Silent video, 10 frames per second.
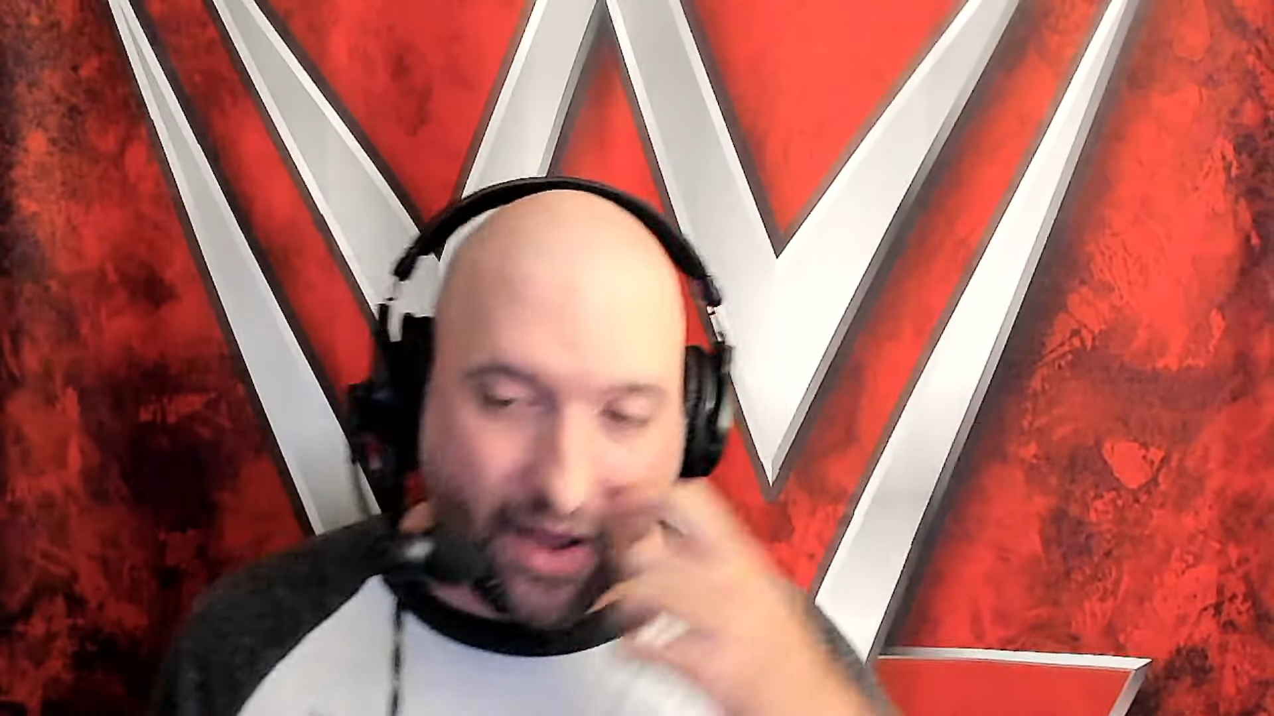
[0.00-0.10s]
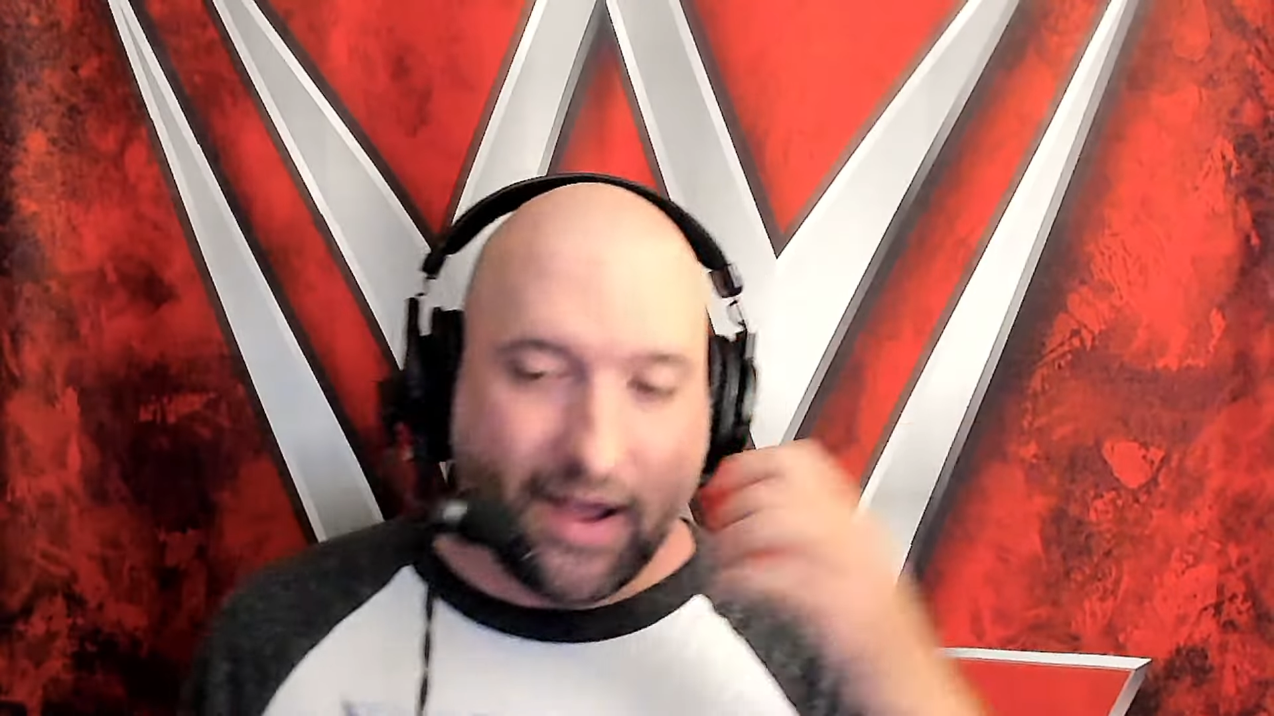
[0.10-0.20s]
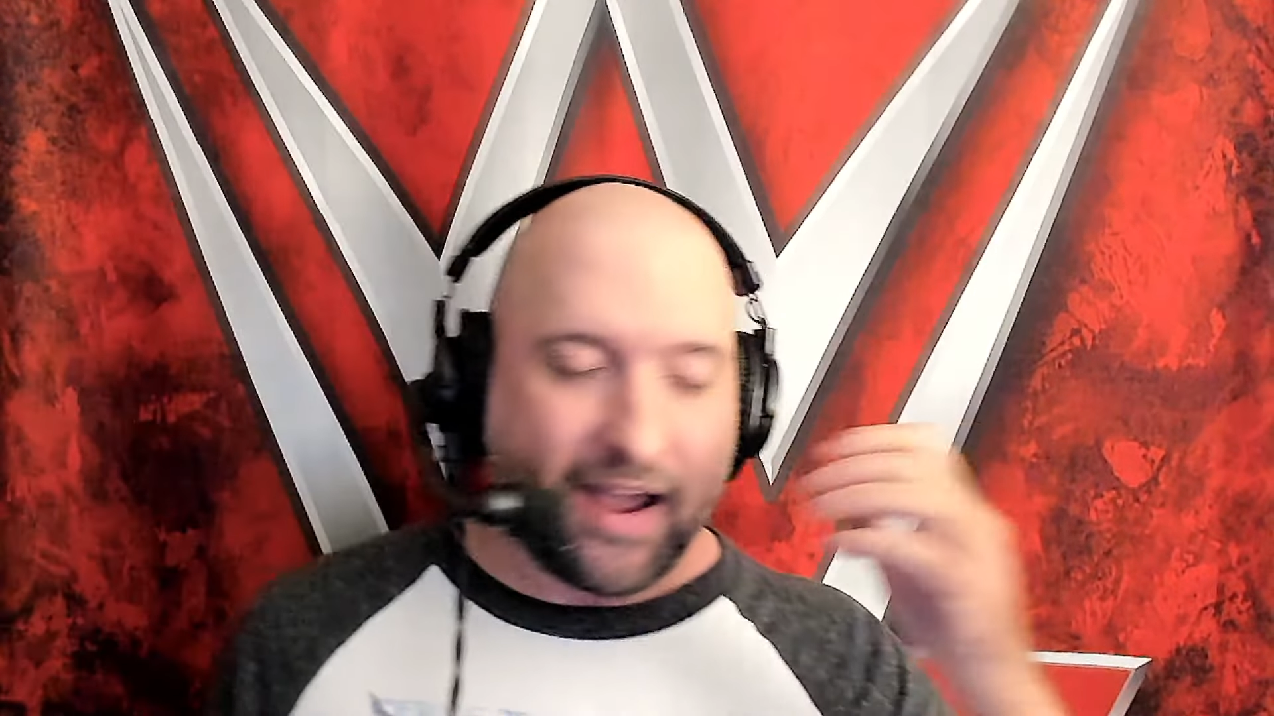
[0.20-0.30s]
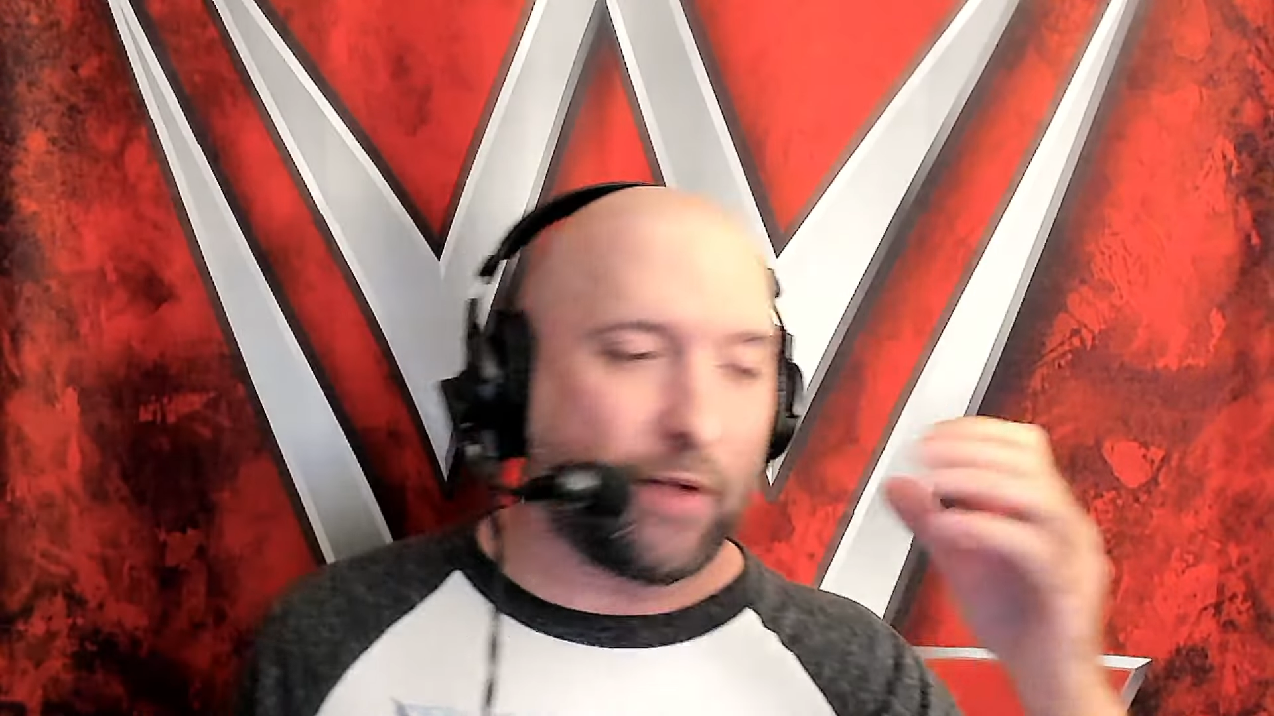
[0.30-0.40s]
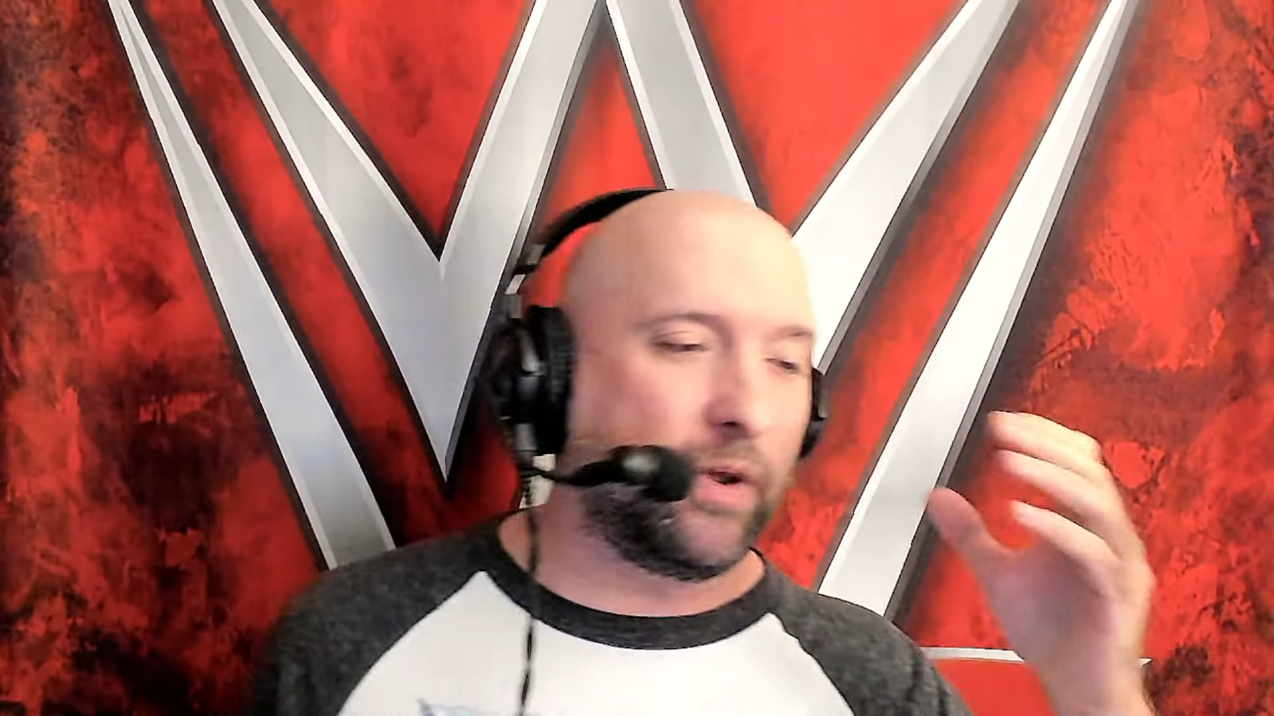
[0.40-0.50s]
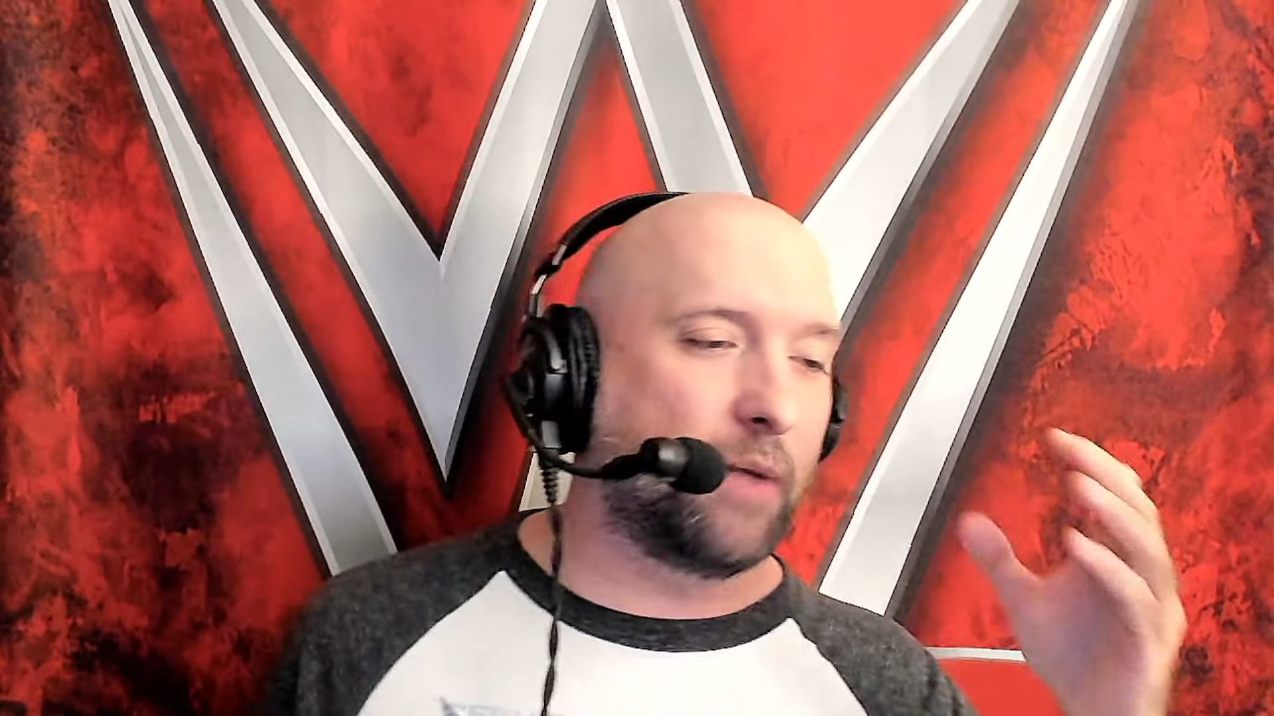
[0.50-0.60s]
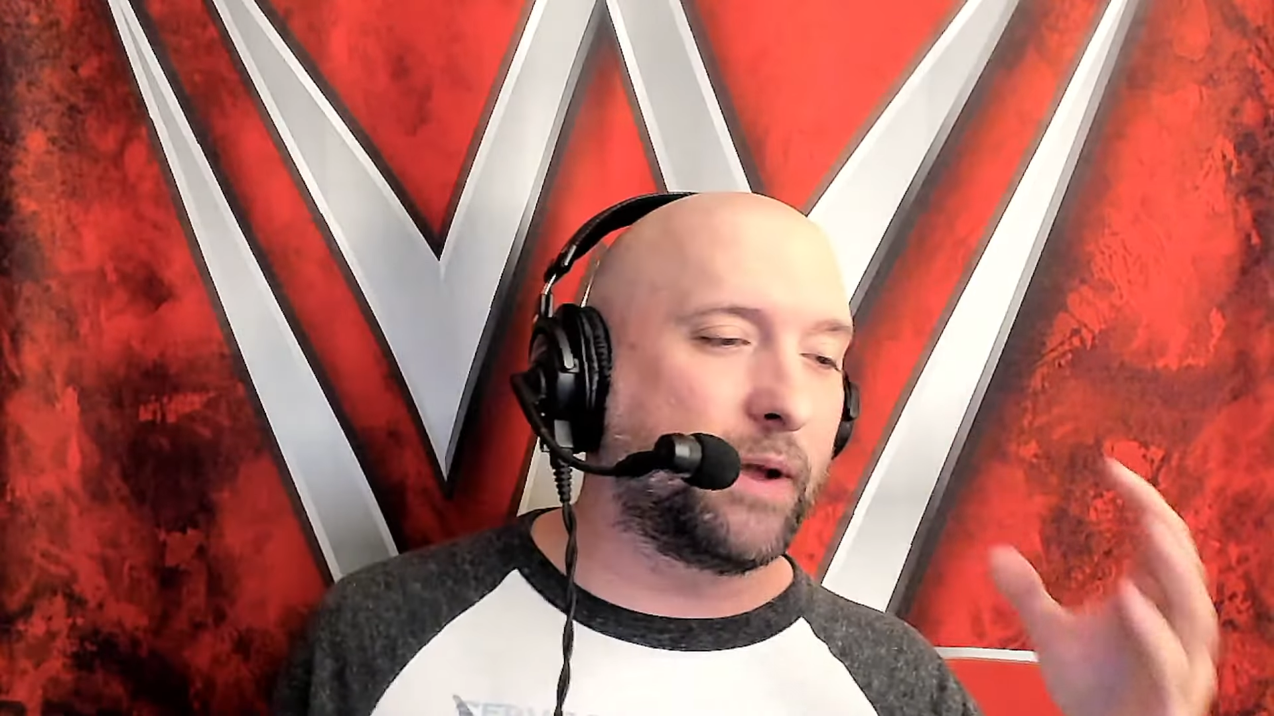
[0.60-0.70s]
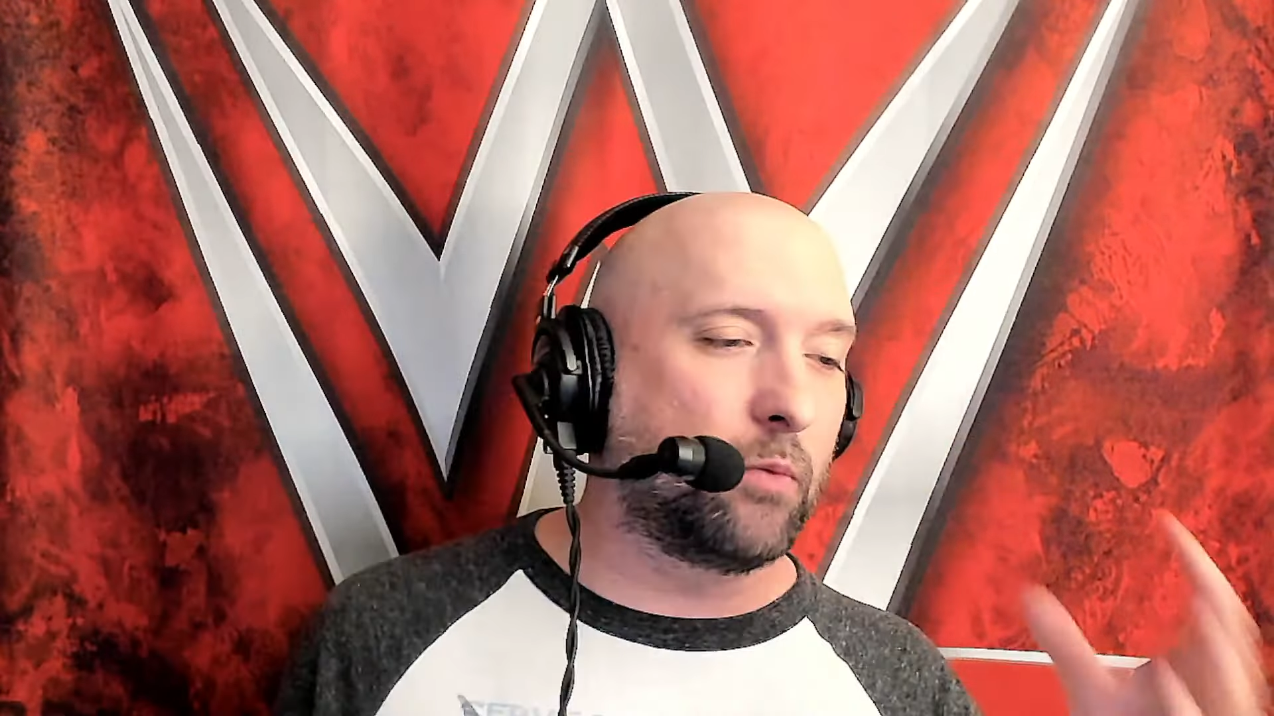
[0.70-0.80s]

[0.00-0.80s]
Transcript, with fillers: and we have been